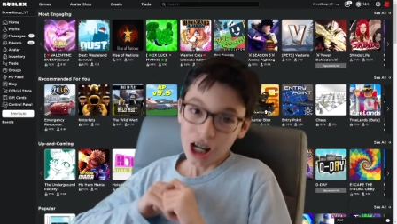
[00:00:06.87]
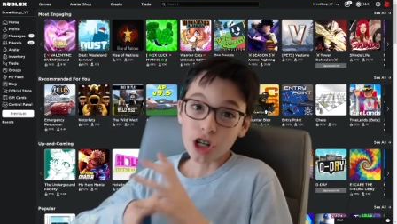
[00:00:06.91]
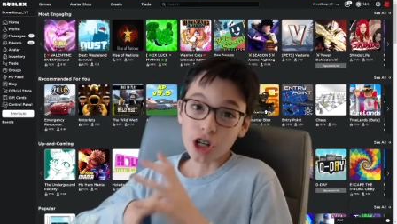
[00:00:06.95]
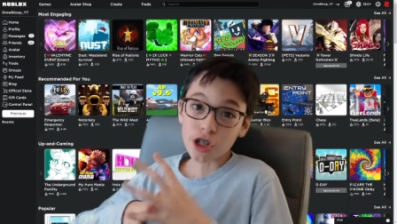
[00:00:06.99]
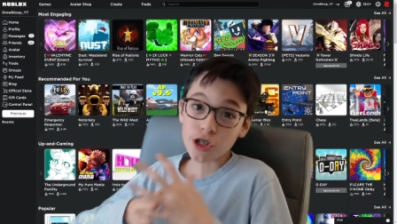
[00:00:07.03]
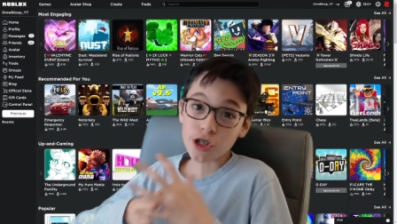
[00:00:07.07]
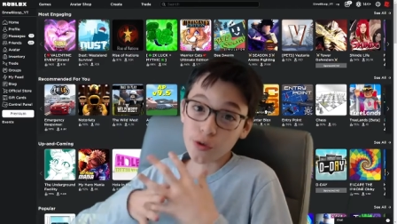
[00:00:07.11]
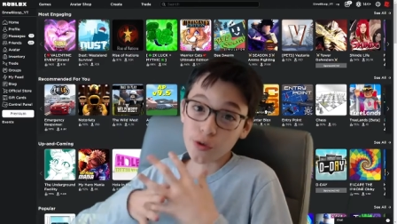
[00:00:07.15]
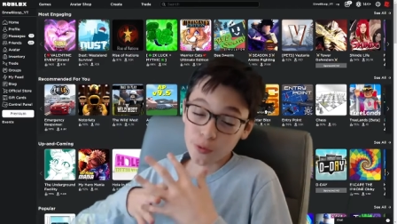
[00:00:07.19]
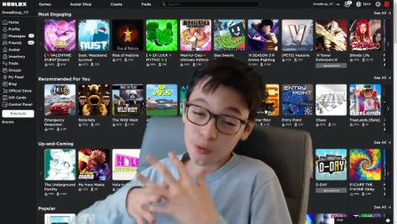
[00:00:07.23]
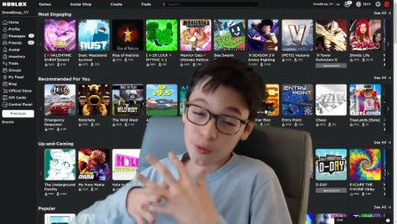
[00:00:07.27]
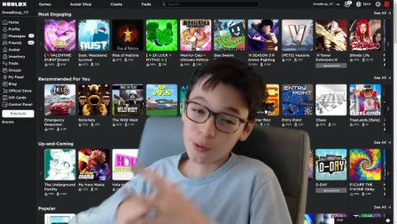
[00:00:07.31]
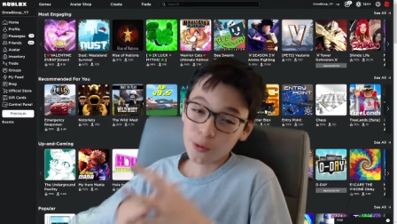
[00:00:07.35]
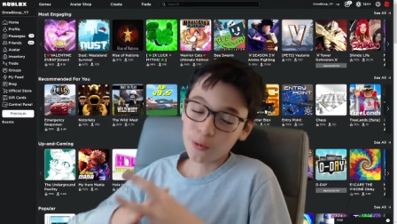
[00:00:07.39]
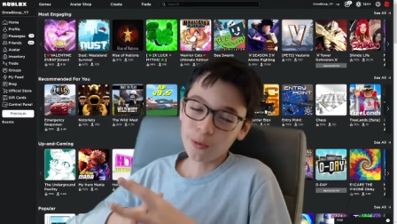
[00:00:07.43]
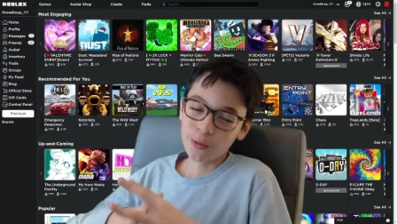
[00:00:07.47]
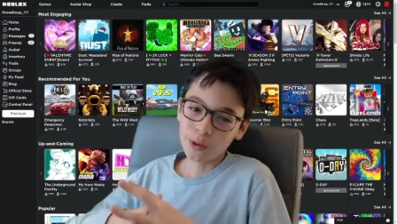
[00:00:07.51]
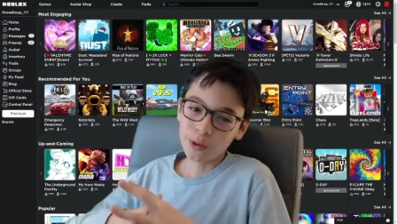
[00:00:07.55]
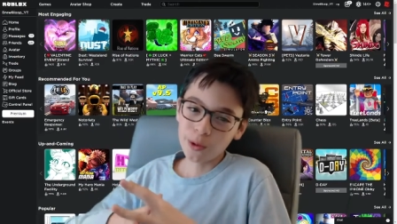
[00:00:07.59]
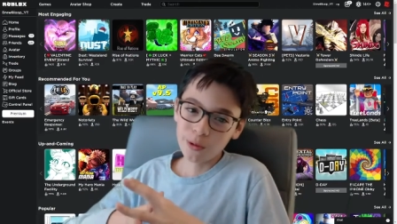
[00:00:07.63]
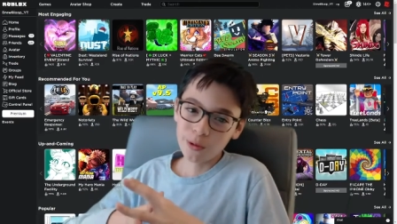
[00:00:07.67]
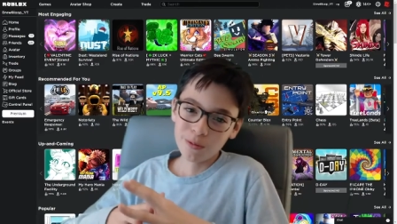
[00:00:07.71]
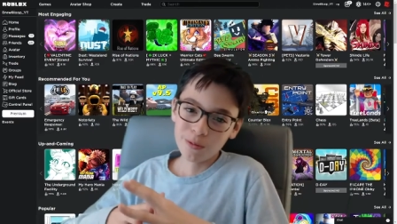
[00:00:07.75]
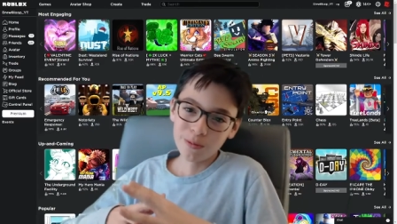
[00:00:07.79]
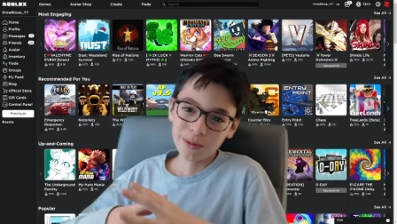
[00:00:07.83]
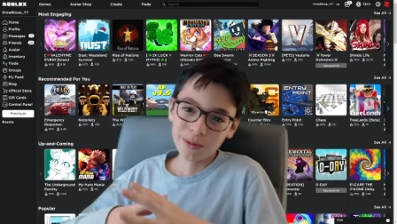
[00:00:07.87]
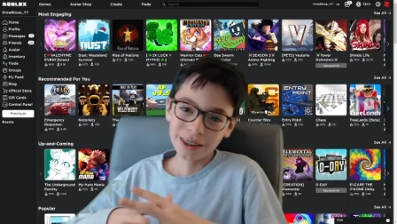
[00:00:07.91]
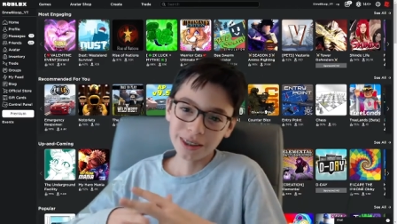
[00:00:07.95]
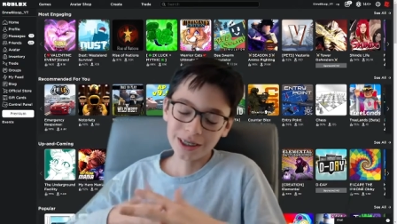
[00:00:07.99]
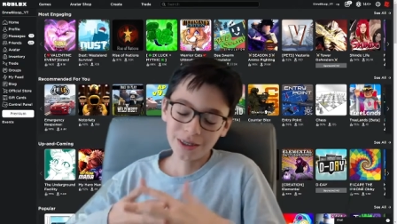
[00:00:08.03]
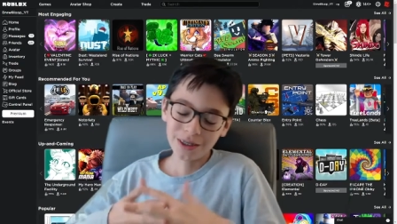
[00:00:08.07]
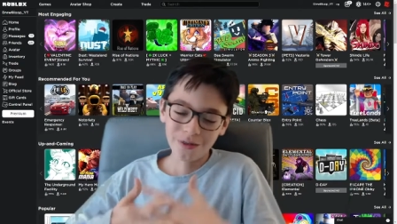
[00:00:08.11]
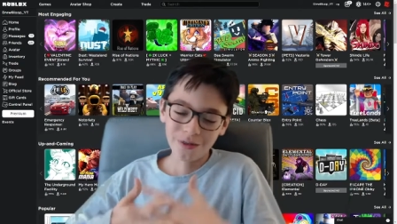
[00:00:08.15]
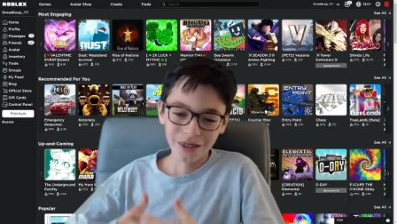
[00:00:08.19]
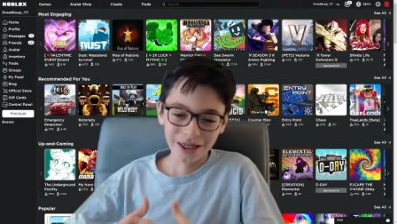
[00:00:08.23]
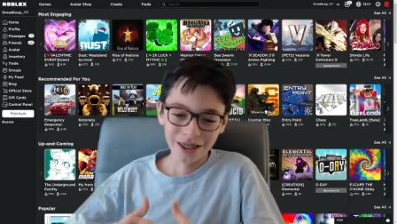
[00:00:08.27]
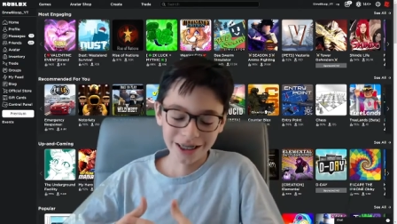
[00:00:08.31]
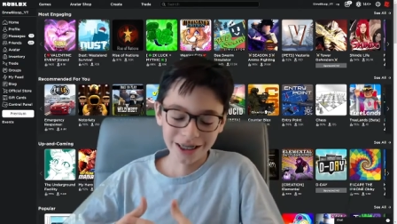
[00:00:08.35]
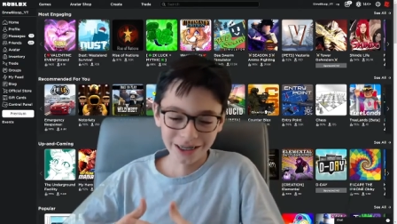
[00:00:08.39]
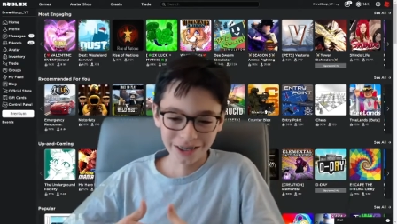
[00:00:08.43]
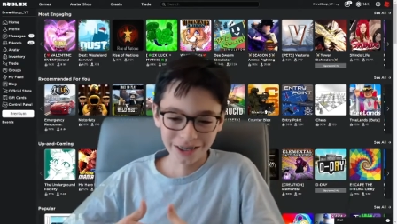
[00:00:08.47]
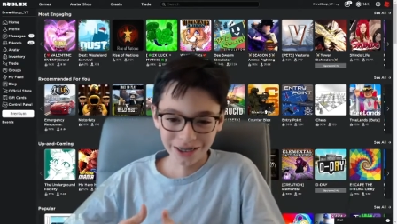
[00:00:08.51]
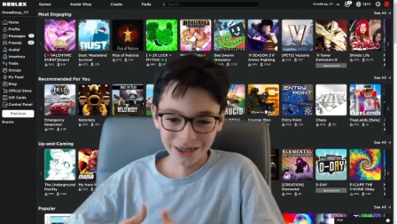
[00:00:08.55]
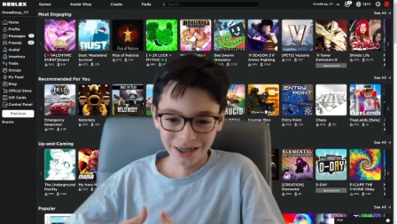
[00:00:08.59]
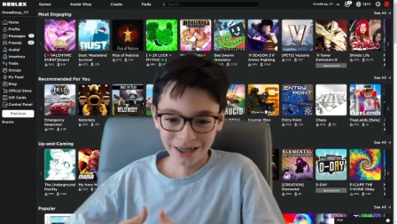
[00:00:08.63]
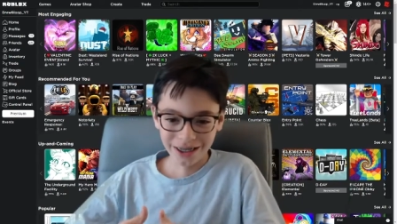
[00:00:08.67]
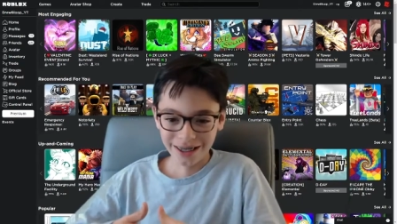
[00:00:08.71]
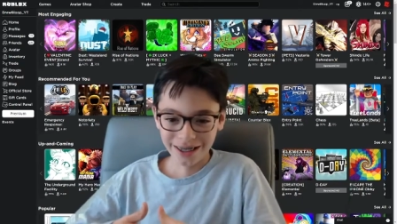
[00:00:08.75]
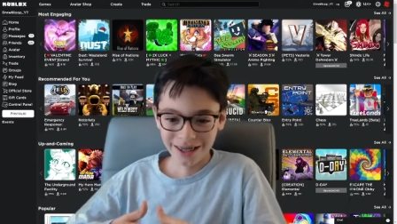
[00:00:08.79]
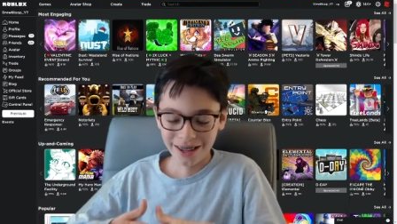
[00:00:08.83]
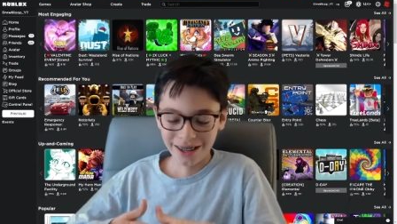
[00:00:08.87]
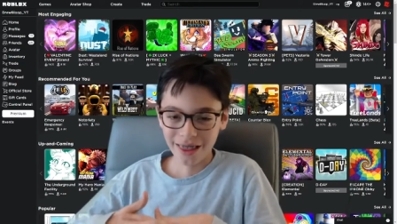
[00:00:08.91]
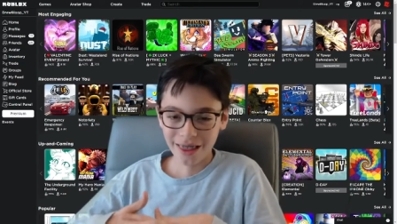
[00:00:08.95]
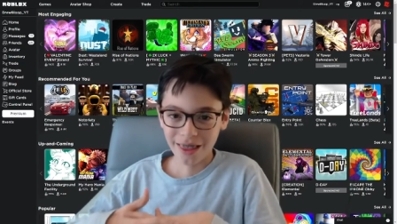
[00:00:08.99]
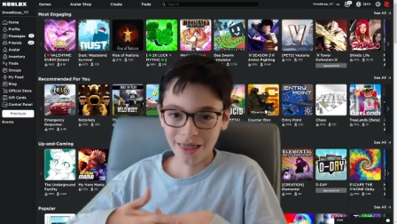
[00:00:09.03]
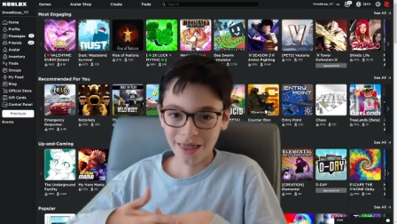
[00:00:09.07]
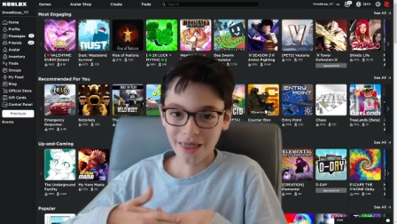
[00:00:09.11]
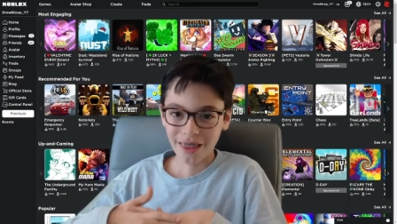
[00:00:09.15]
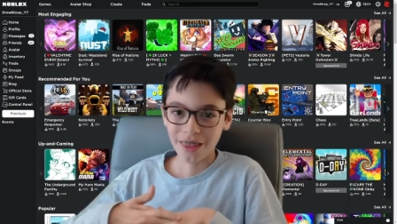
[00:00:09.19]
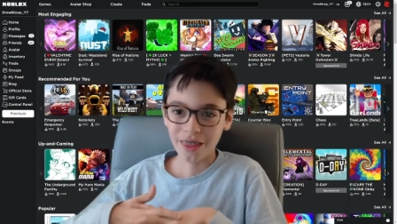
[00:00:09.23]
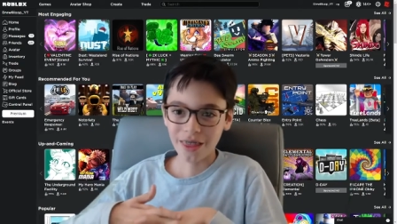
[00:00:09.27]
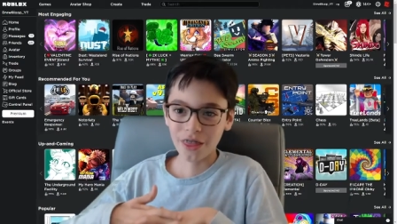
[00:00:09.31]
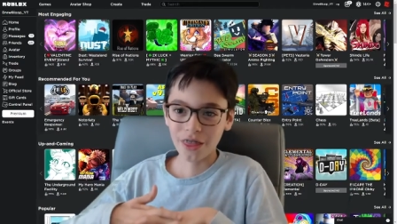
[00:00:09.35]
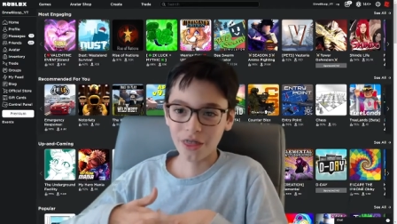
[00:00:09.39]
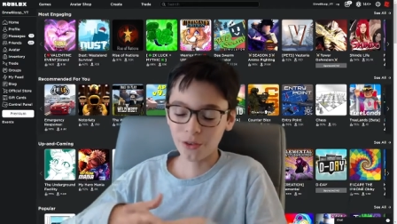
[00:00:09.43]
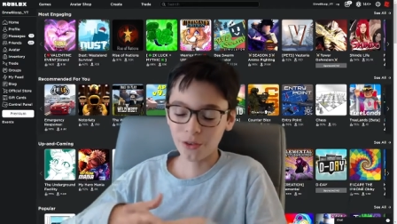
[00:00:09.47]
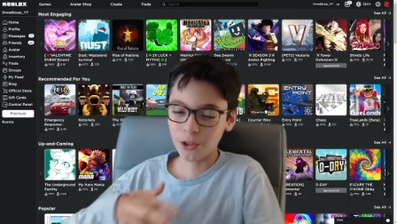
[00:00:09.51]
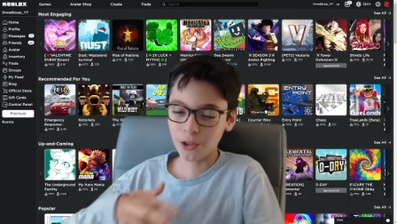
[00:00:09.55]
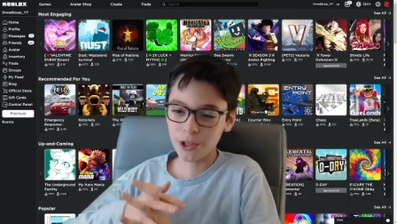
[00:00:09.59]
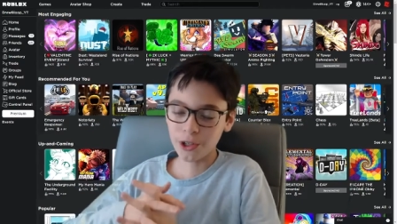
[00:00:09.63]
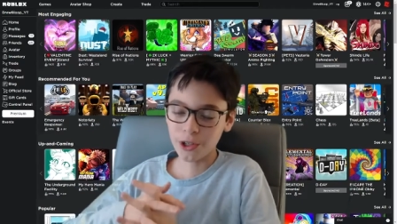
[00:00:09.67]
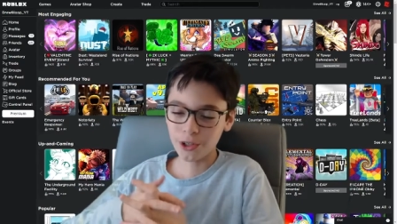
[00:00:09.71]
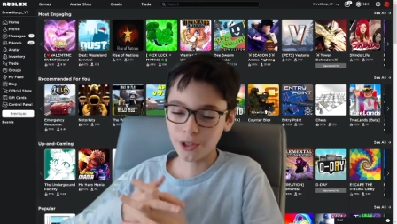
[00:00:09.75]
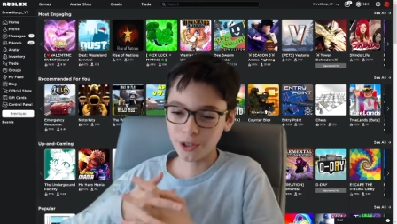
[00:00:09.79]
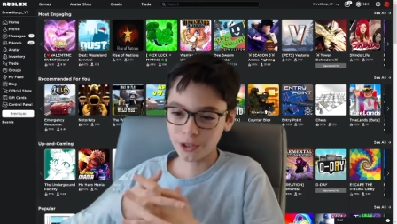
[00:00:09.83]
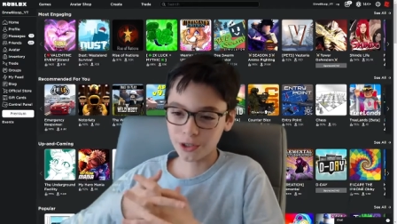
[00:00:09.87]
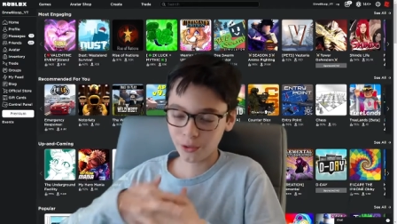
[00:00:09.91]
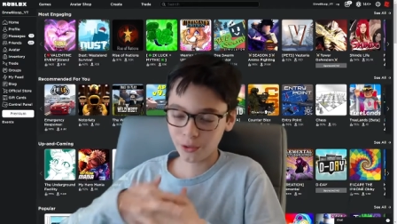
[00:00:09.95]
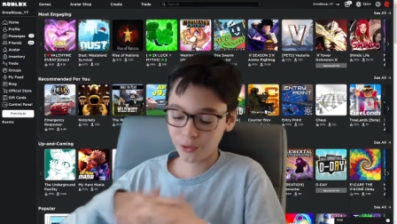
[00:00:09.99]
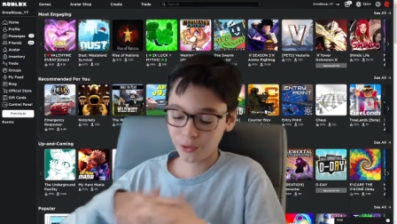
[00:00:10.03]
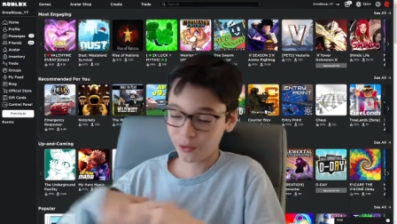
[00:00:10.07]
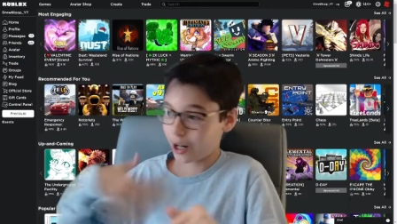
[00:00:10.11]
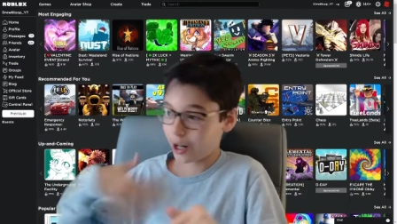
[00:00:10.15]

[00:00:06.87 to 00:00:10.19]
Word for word: Drew Bloop is officially three years old.